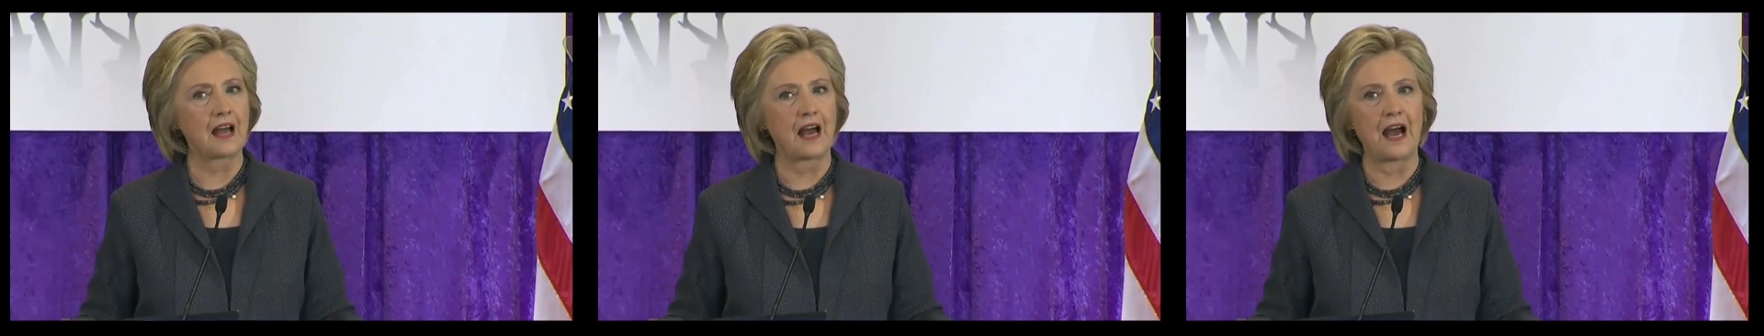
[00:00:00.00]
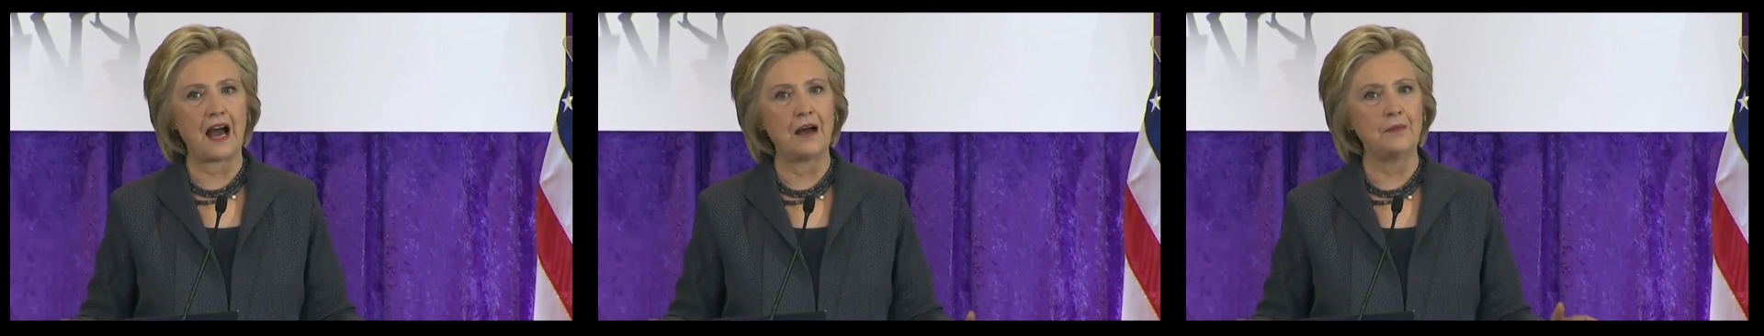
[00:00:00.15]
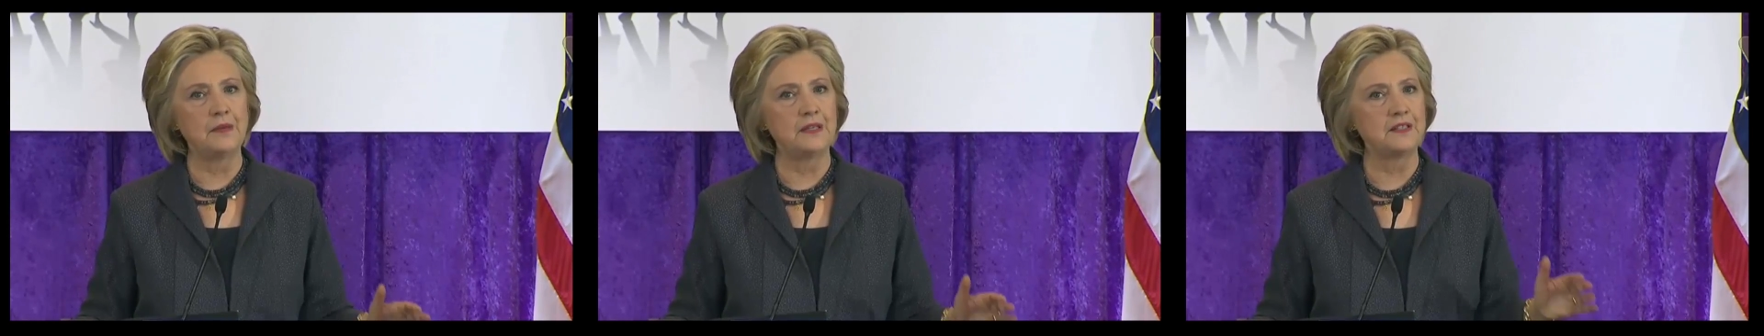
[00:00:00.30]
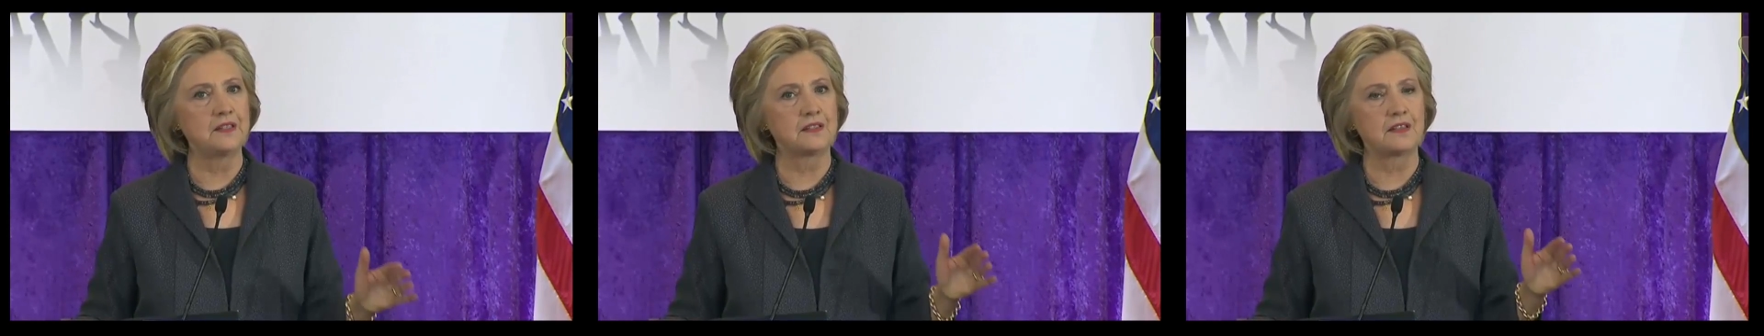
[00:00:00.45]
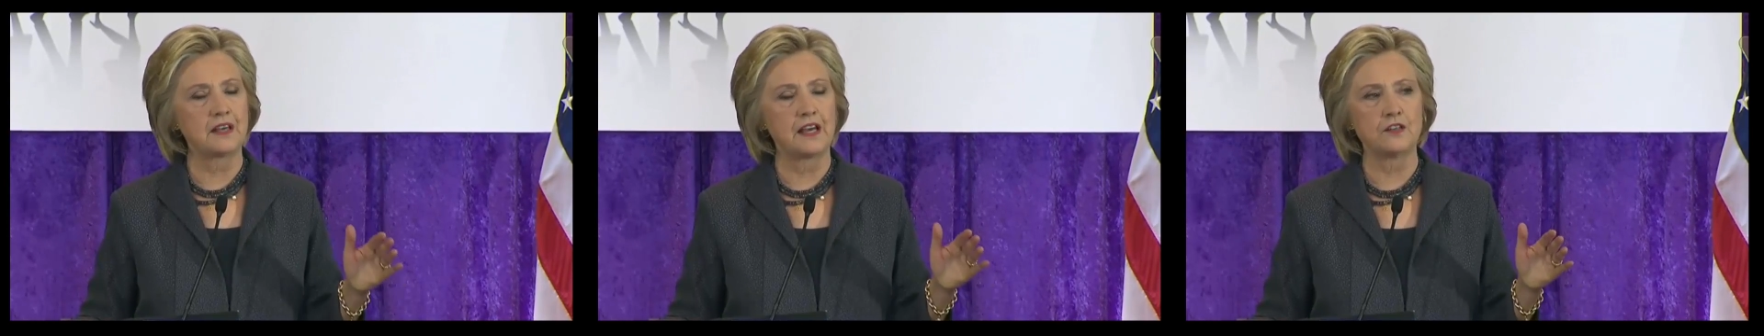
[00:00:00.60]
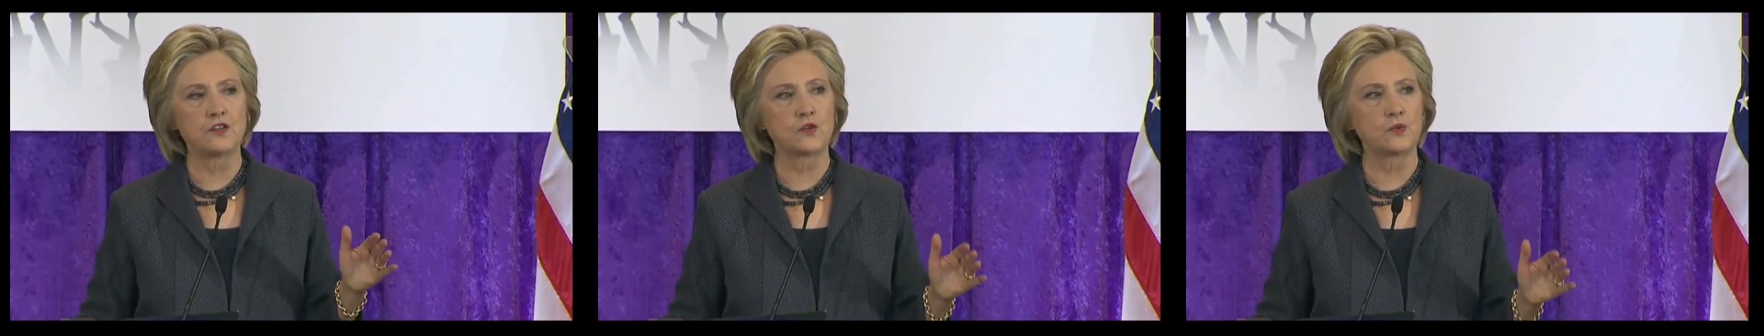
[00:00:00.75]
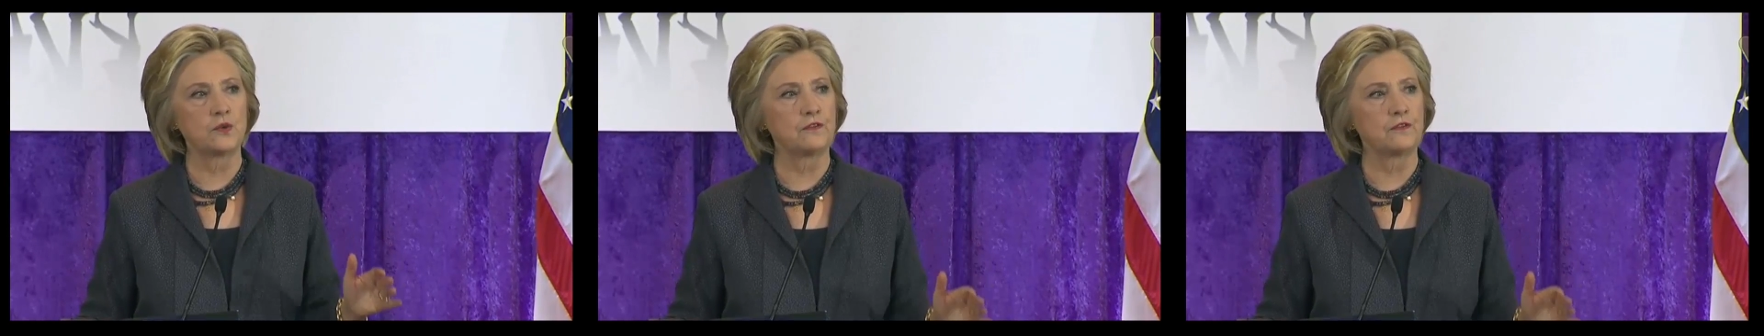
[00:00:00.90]
common
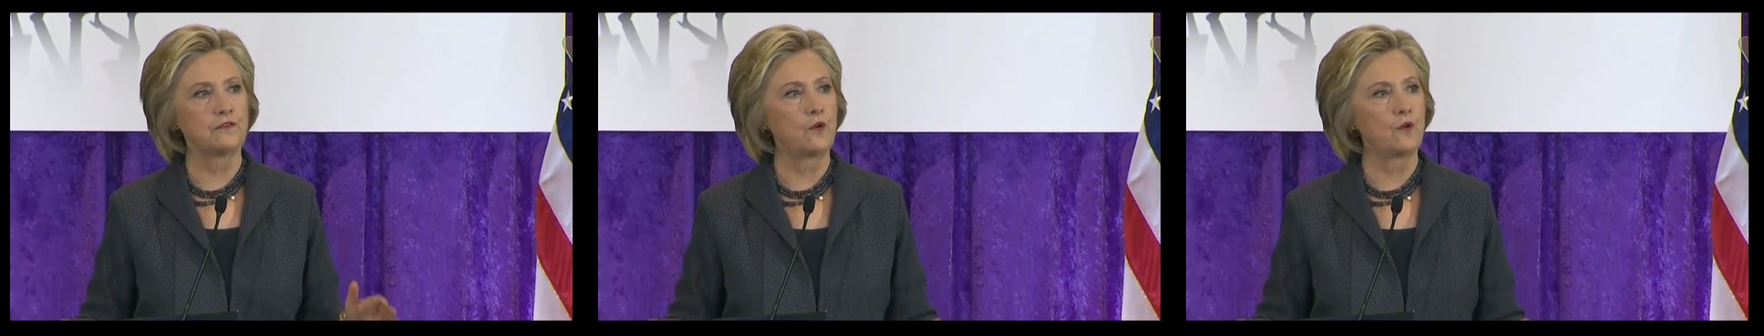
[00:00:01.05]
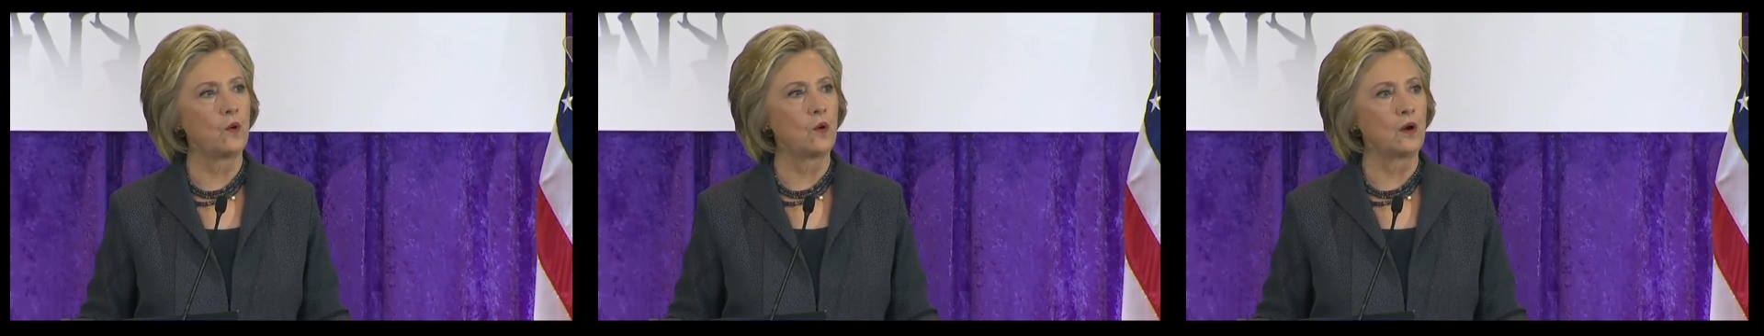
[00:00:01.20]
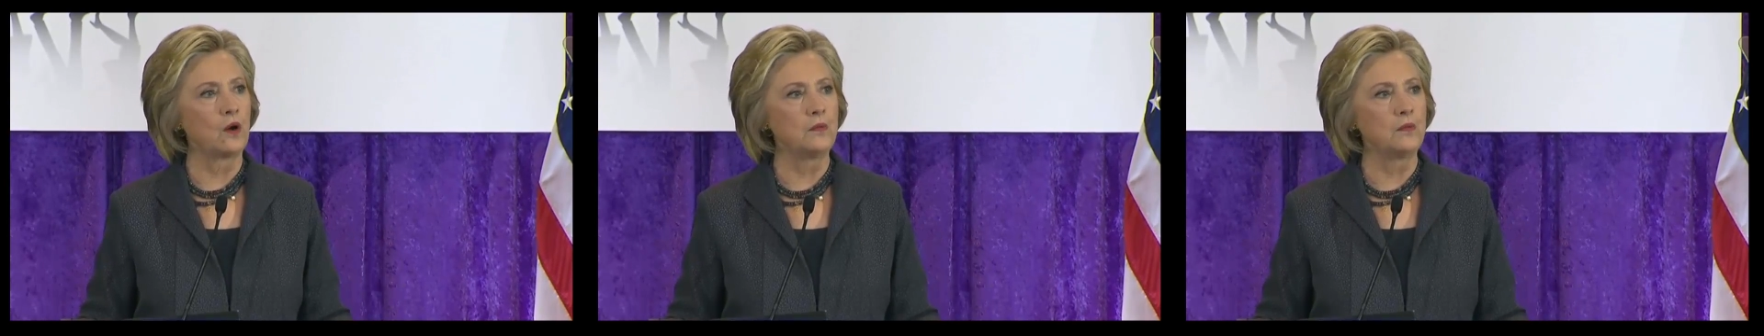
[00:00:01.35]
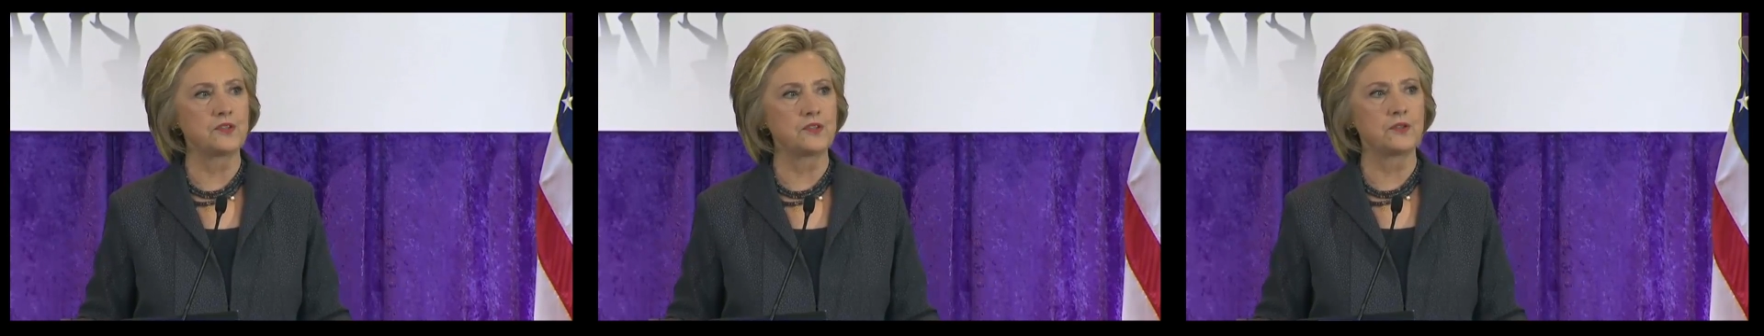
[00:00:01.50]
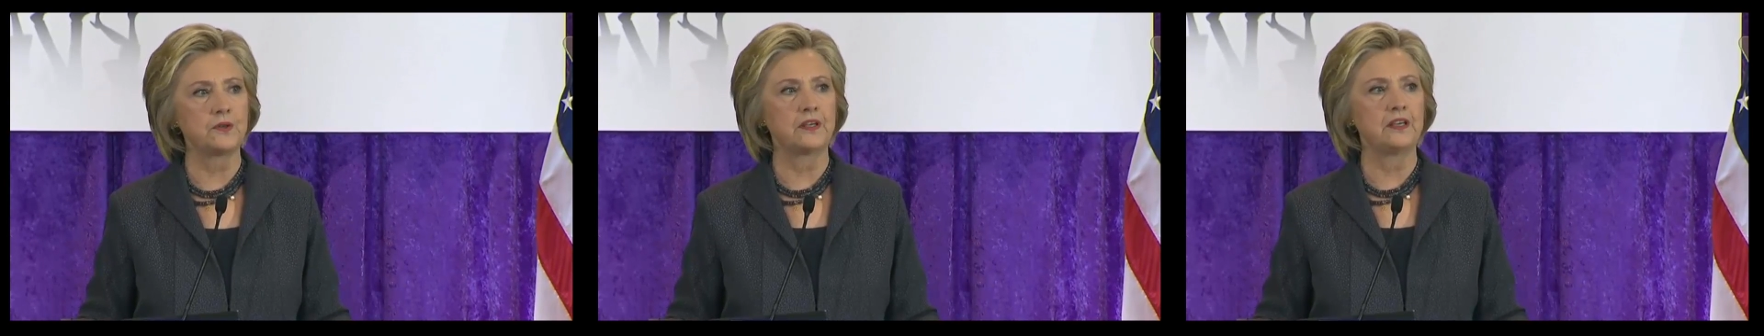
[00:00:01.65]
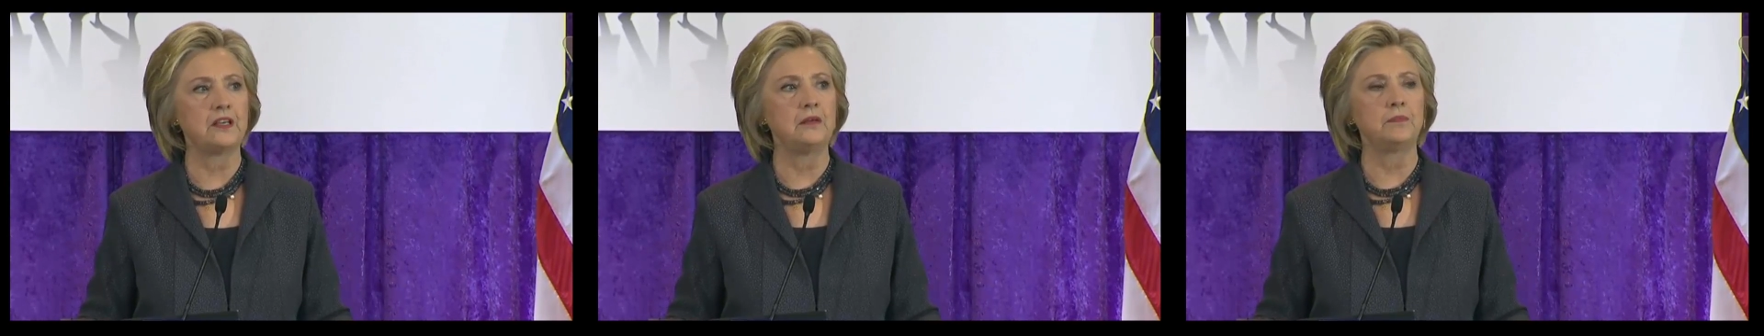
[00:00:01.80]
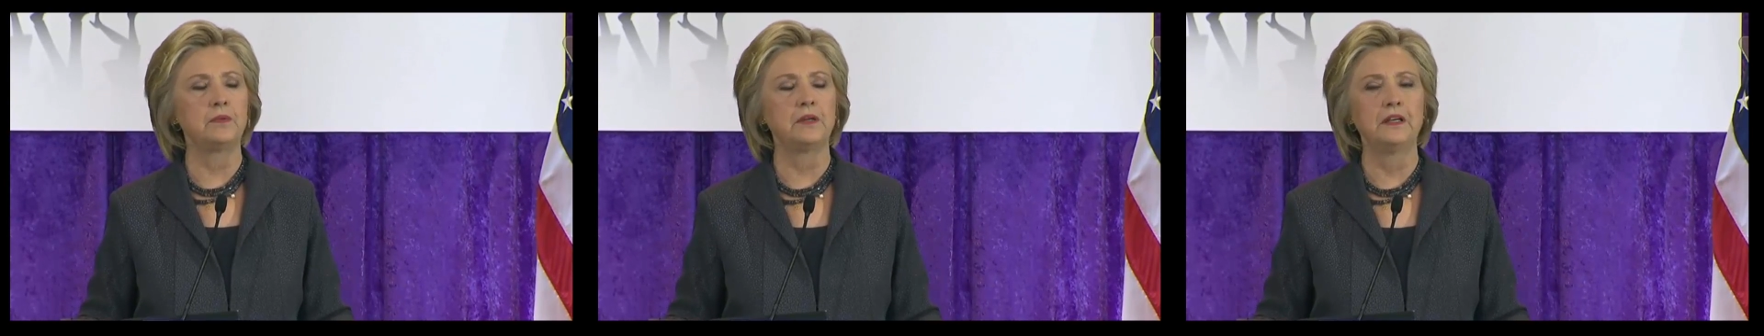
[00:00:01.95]
sense reforms to
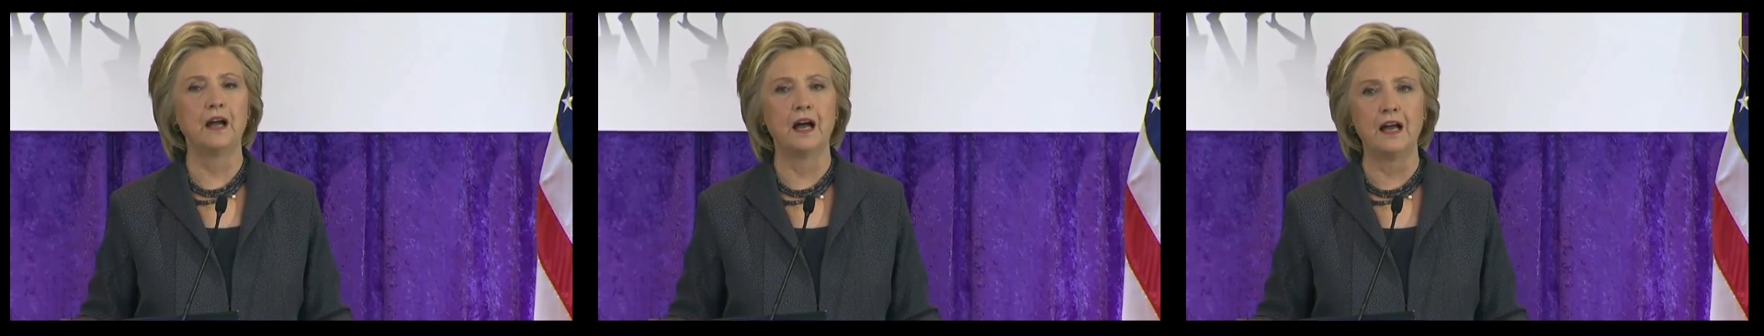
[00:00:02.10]
keep